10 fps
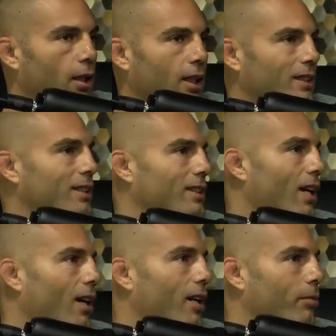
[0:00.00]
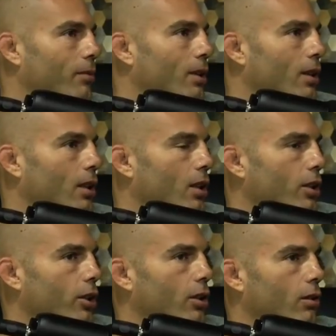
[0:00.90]
Because at the time,
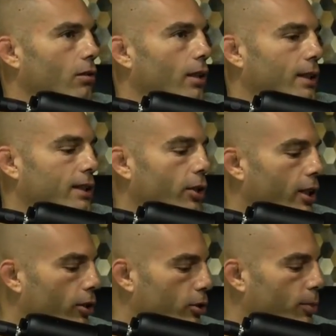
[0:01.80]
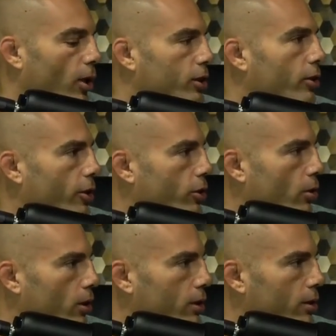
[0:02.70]
you know, like say you get a new sponsor on your
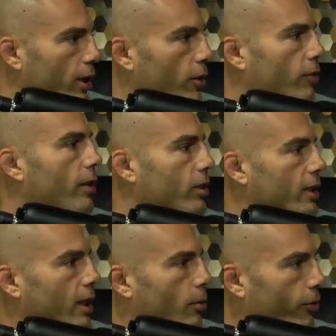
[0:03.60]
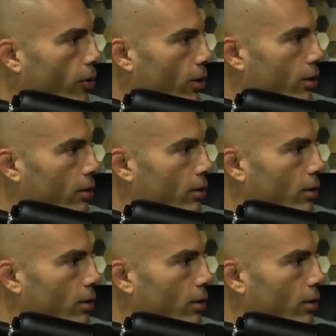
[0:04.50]
shorts and you've never seen it before.